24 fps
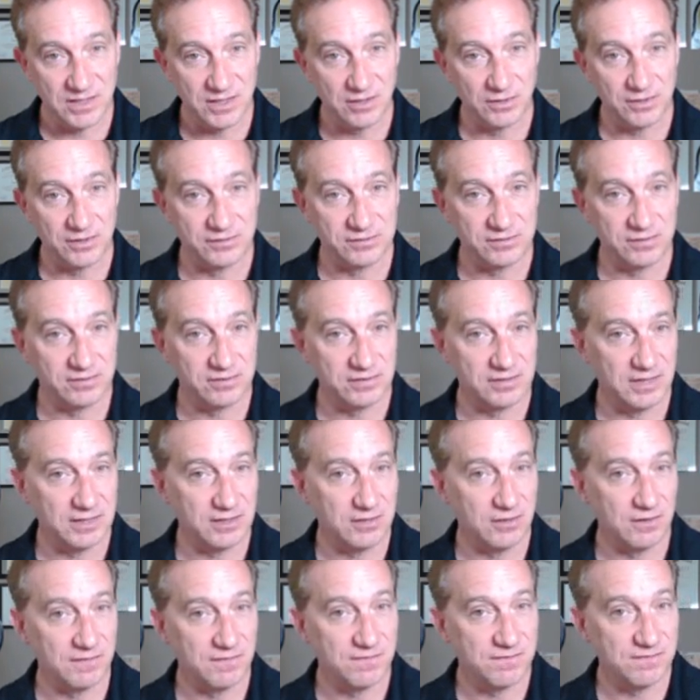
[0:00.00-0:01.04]
Yield is a
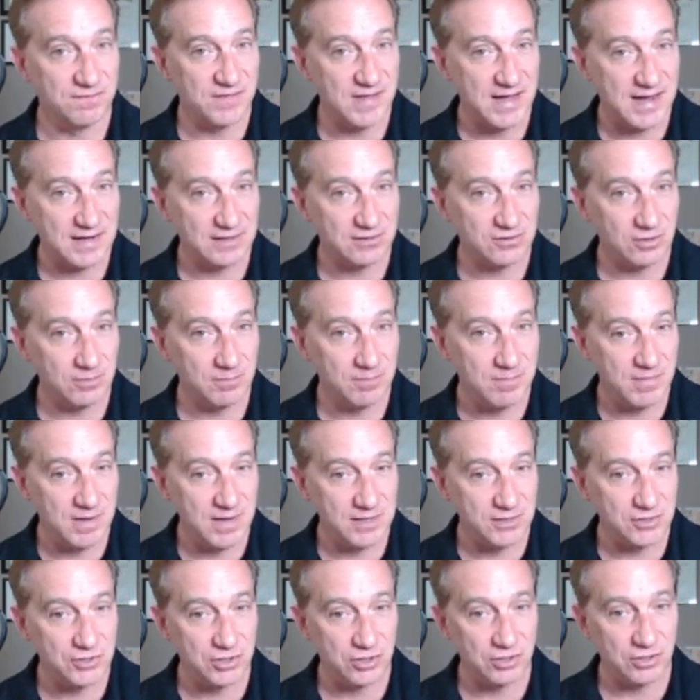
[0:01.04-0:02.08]
single factor
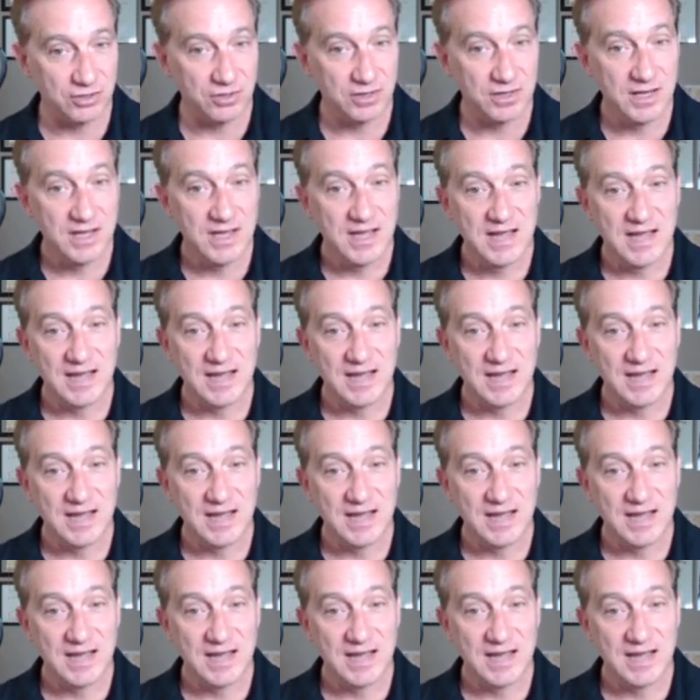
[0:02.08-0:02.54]
measure.